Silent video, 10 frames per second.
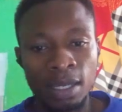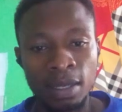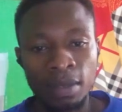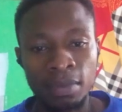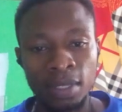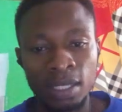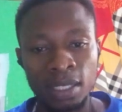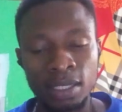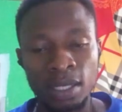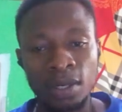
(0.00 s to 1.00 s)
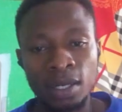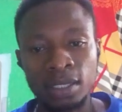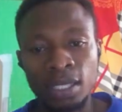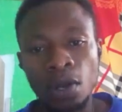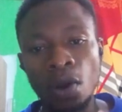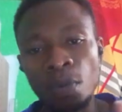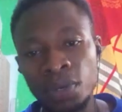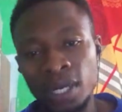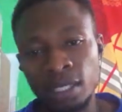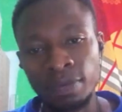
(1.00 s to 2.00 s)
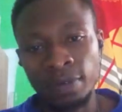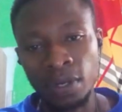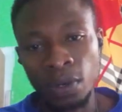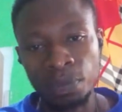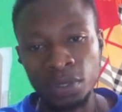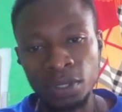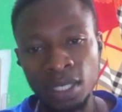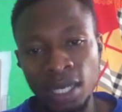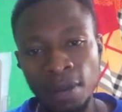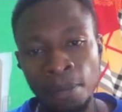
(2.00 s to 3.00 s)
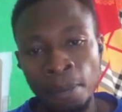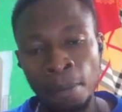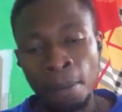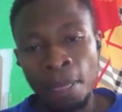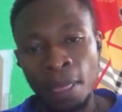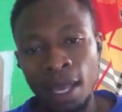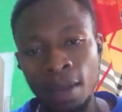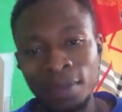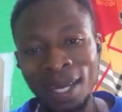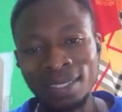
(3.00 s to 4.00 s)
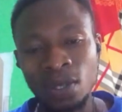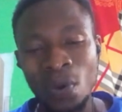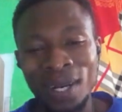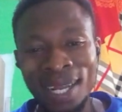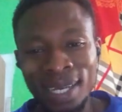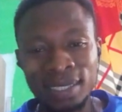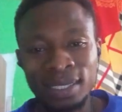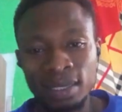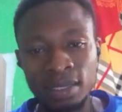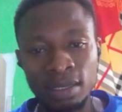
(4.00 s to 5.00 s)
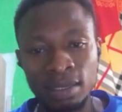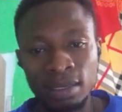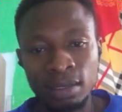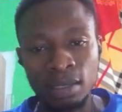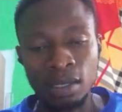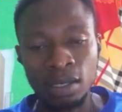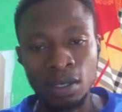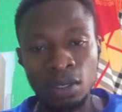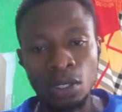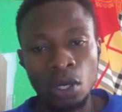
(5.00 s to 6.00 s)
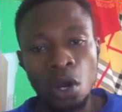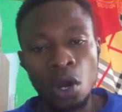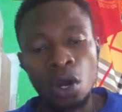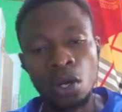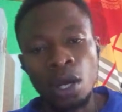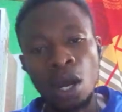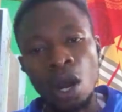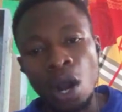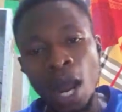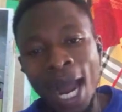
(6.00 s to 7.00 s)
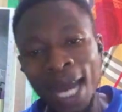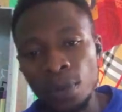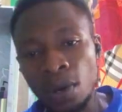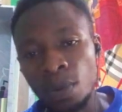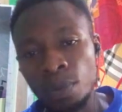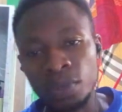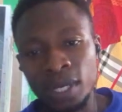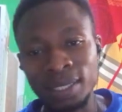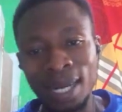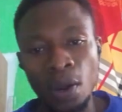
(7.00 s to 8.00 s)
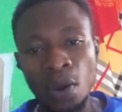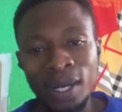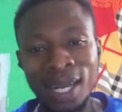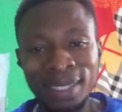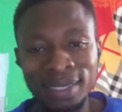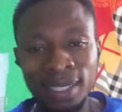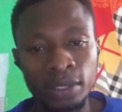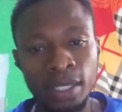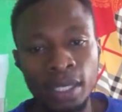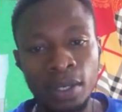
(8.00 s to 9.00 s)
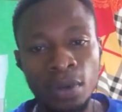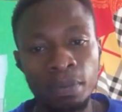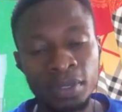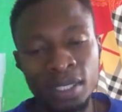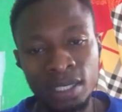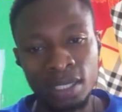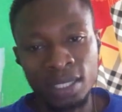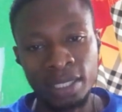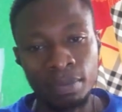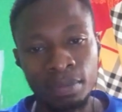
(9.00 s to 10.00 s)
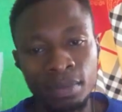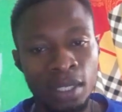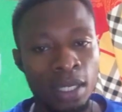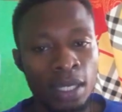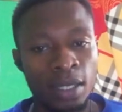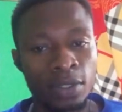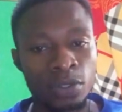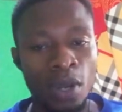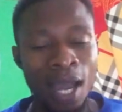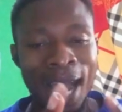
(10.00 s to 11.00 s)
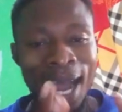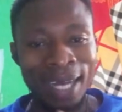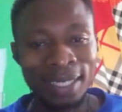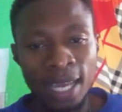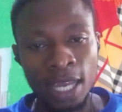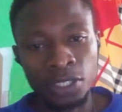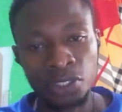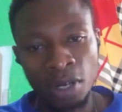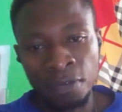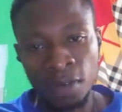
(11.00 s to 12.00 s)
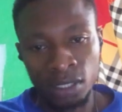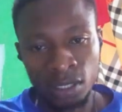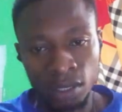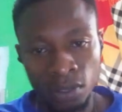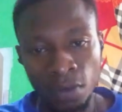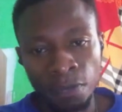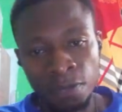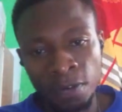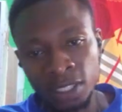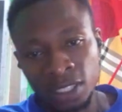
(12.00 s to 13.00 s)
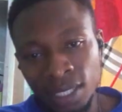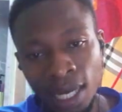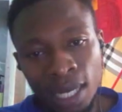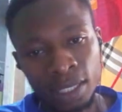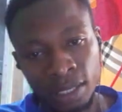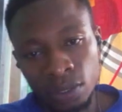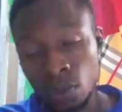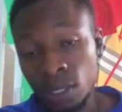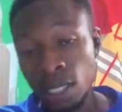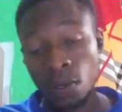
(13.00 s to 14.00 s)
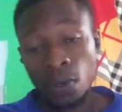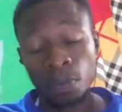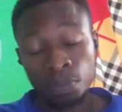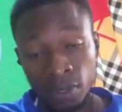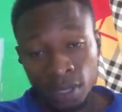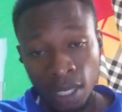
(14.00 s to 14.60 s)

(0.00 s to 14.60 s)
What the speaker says: is a component of a computer that is connected or hardware component that are connected to the computer system to add extra functions or functionalities to the computer.